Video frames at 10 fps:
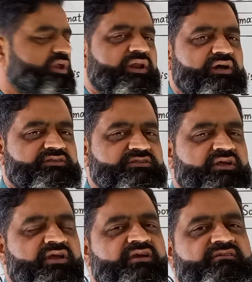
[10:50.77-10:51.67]
the lungs
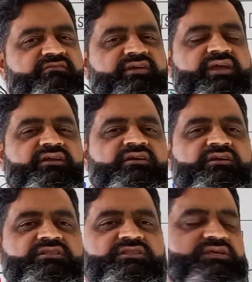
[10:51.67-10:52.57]
where
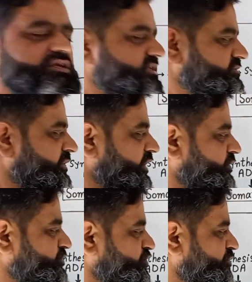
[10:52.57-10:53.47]
these
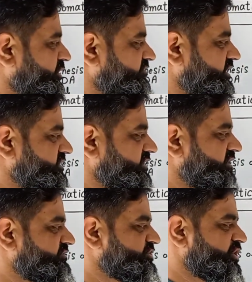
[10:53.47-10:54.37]
microscopic
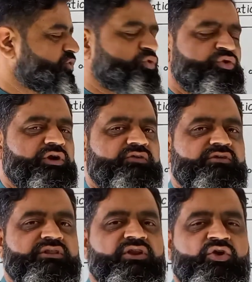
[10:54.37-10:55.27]
vesicles which are coated
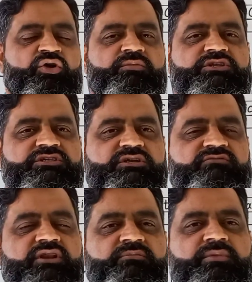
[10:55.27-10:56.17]
with normal
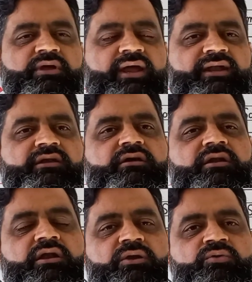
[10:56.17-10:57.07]
gene will enter
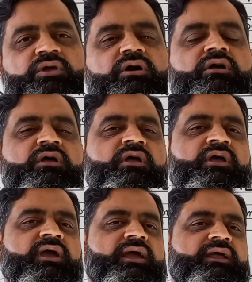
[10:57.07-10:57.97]
into the
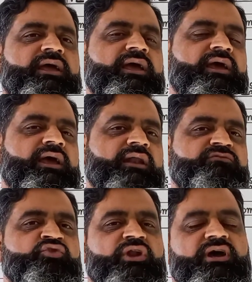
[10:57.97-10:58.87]
uh,
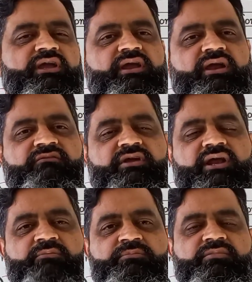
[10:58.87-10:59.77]
alveoli and
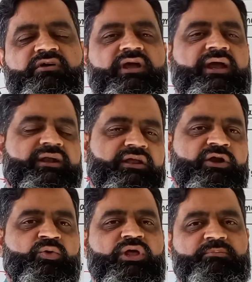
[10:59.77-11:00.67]
where uh, enter
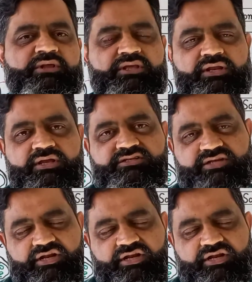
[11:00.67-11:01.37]
into the epithelial